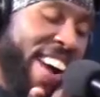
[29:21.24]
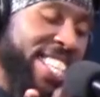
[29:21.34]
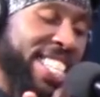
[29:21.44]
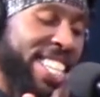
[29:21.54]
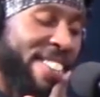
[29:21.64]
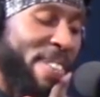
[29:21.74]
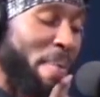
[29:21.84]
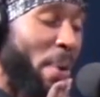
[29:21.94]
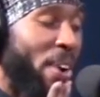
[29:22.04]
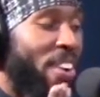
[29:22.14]
tell
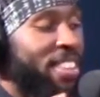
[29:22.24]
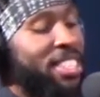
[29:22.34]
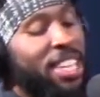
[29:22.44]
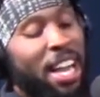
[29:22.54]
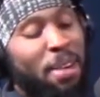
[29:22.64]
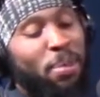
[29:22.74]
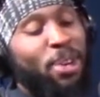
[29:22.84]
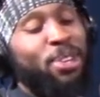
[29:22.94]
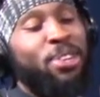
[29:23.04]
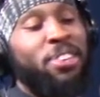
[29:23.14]
people all the time,
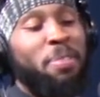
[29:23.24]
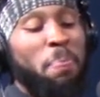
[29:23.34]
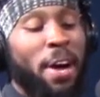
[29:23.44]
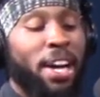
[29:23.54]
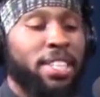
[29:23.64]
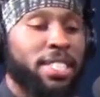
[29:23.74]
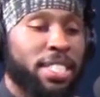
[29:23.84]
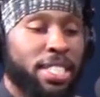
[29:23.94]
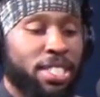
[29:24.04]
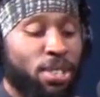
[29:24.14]
local
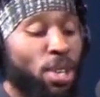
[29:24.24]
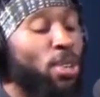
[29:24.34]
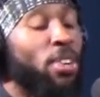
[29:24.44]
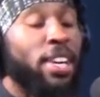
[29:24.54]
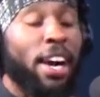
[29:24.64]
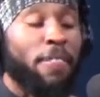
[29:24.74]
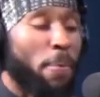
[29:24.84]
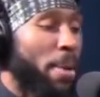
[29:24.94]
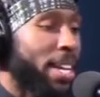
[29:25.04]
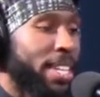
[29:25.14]
politics or local
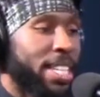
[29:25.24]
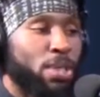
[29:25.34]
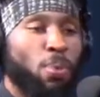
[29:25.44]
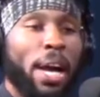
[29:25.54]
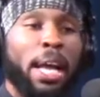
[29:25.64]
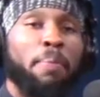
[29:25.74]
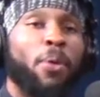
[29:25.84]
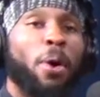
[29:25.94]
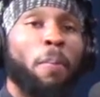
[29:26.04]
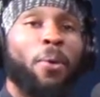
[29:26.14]
government is way
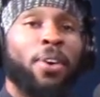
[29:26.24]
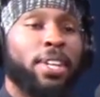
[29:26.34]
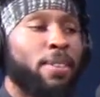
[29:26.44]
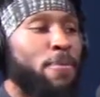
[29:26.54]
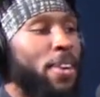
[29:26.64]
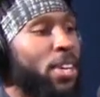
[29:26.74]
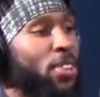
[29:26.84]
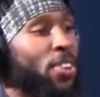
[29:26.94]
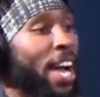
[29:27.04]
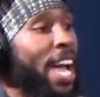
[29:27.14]
more important than
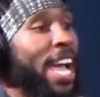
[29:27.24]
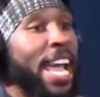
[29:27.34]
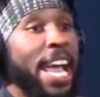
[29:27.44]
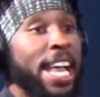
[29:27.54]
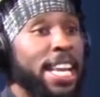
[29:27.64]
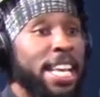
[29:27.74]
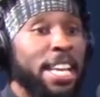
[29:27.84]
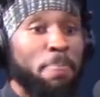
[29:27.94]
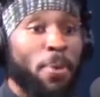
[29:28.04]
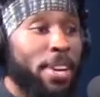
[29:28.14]
federal at any
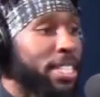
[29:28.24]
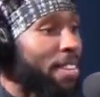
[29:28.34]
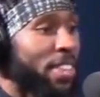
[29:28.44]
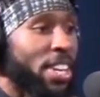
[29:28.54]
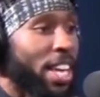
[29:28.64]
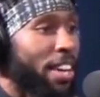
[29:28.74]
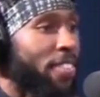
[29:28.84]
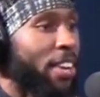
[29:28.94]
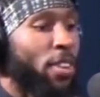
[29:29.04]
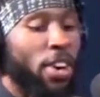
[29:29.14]
point in time in your life.
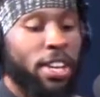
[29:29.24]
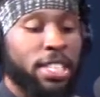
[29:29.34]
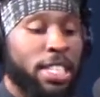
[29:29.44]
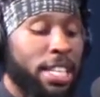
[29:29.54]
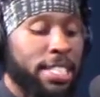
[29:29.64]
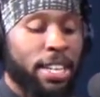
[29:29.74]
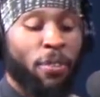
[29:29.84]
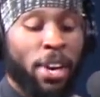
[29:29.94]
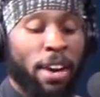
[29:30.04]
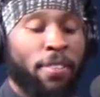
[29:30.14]
Like regardless, because I say
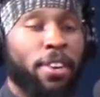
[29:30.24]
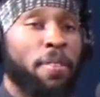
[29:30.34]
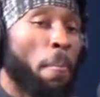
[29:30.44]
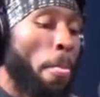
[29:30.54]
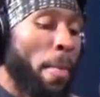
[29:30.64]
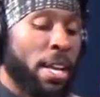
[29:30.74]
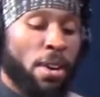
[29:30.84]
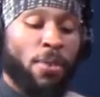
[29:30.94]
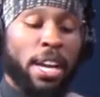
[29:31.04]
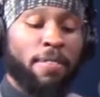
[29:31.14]
whatever
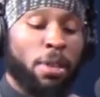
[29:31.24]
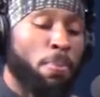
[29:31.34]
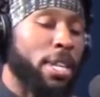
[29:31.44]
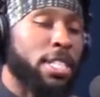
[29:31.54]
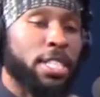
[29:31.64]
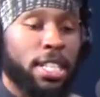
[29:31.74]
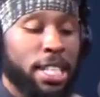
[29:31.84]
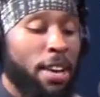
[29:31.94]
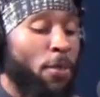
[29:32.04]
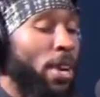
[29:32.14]
the president does
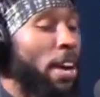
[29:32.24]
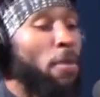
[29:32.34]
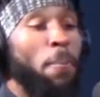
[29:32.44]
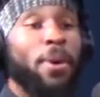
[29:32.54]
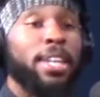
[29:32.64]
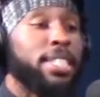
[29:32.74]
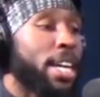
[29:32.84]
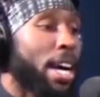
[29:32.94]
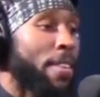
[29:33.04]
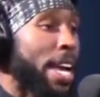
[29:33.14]
at whatever point in
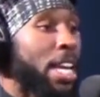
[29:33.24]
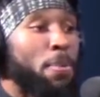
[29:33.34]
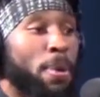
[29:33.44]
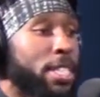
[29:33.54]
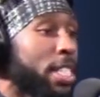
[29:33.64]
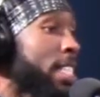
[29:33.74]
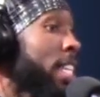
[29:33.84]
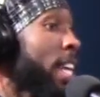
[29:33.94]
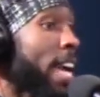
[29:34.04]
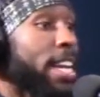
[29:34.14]
time, any president
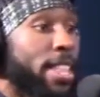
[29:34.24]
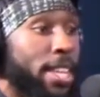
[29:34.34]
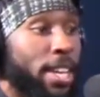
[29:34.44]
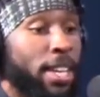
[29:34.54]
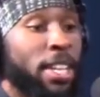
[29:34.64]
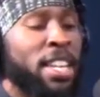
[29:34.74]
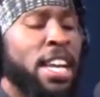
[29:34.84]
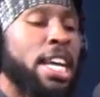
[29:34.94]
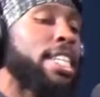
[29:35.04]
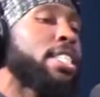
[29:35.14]
did anything,
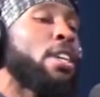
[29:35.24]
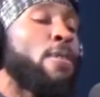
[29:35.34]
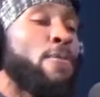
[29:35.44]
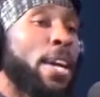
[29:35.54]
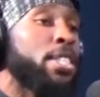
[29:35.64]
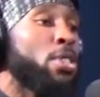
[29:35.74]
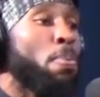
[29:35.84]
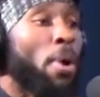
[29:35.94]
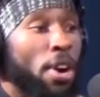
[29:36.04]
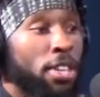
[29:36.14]
it doesn't affect you
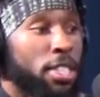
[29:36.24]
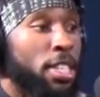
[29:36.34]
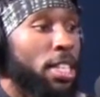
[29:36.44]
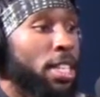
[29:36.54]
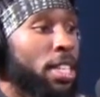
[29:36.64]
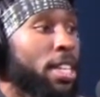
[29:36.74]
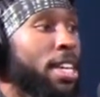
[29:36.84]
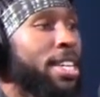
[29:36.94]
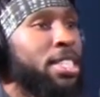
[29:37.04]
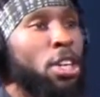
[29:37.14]
personally
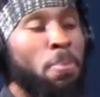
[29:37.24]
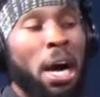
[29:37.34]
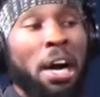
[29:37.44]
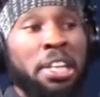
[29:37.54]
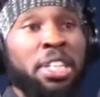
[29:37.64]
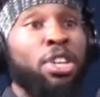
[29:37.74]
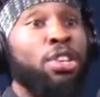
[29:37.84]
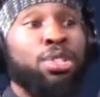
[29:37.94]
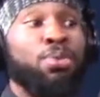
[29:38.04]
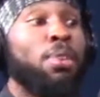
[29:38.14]
until about a year or
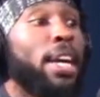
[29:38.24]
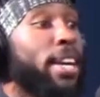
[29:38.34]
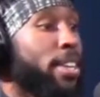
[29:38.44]
two later.